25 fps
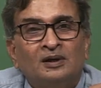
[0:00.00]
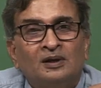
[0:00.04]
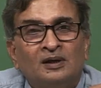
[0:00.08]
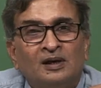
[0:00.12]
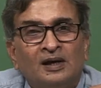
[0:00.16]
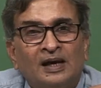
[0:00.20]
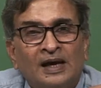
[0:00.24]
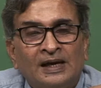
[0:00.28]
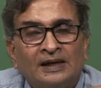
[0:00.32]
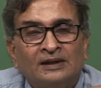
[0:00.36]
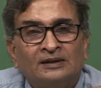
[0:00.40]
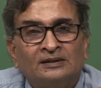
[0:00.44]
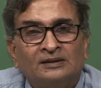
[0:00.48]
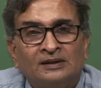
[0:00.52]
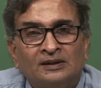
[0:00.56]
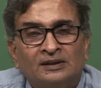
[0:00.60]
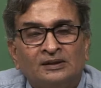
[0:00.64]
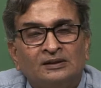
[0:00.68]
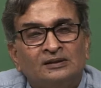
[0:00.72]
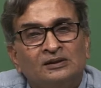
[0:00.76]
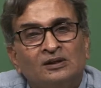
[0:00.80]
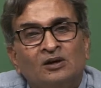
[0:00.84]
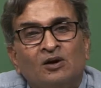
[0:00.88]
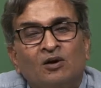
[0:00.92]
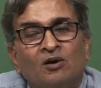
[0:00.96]
like
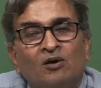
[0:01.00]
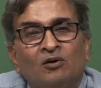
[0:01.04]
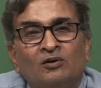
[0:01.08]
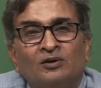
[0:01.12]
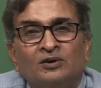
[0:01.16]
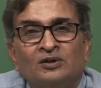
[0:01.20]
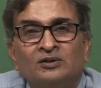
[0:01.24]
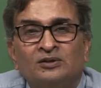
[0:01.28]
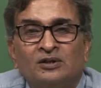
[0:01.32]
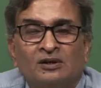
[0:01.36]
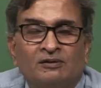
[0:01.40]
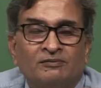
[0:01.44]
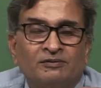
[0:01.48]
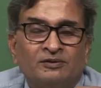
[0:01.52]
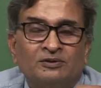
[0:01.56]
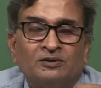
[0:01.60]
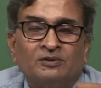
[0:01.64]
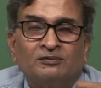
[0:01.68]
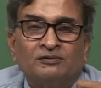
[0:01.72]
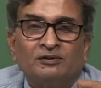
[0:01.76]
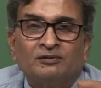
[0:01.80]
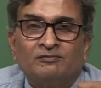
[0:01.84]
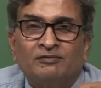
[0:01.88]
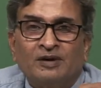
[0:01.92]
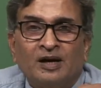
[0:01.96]
thing on the surface
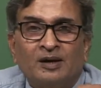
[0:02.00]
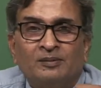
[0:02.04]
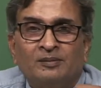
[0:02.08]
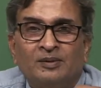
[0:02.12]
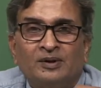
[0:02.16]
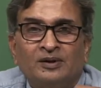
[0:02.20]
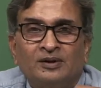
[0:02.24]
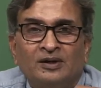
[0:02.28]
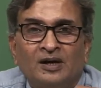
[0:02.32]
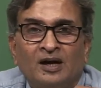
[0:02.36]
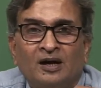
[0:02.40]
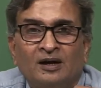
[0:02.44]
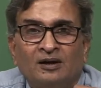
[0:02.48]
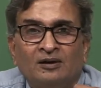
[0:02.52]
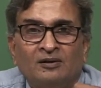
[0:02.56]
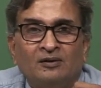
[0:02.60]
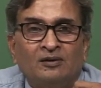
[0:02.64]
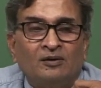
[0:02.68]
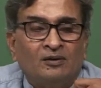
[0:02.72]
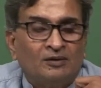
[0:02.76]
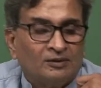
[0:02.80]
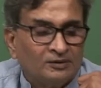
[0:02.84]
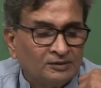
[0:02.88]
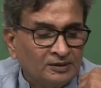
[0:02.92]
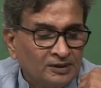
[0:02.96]
of the fiber, yarn
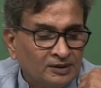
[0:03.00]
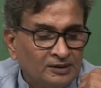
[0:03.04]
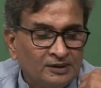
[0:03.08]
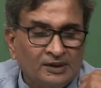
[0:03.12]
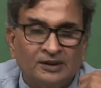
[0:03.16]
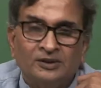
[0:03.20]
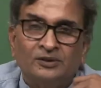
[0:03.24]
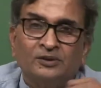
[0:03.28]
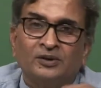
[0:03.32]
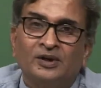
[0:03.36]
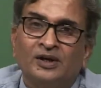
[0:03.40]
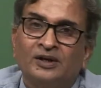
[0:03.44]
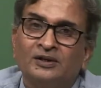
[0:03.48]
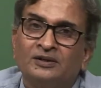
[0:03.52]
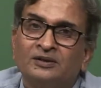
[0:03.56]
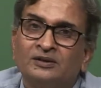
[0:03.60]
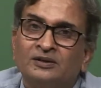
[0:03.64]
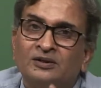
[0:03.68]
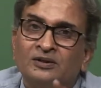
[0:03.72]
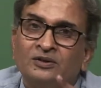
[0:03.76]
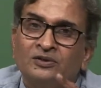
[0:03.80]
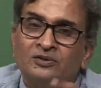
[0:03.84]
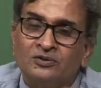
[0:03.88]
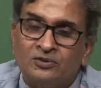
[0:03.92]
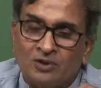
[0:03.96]
or thing, and you get
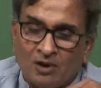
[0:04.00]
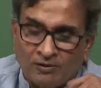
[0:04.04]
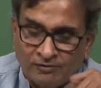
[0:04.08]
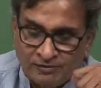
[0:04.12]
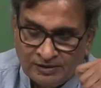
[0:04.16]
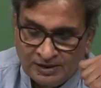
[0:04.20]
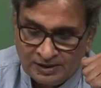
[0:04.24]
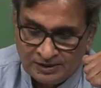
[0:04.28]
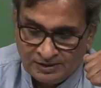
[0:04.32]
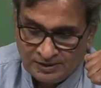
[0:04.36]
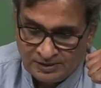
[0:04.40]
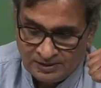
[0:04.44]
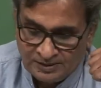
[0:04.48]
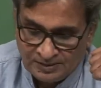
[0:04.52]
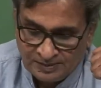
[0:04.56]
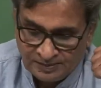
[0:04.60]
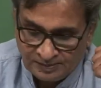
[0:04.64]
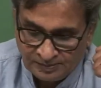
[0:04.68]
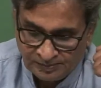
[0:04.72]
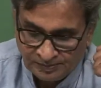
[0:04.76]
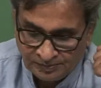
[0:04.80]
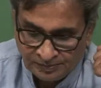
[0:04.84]
softness.